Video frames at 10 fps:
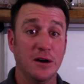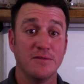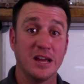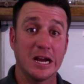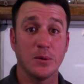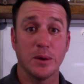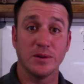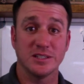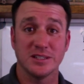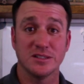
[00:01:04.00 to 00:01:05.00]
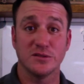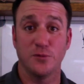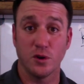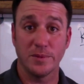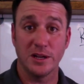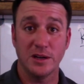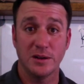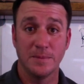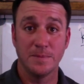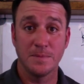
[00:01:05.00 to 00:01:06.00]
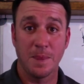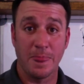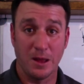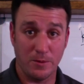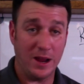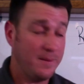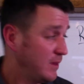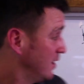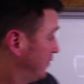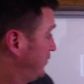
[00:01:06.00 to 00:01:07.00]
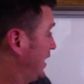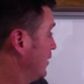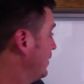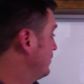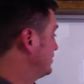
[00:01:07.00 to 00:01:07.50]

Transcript: of the airway resistance formula, right? Airway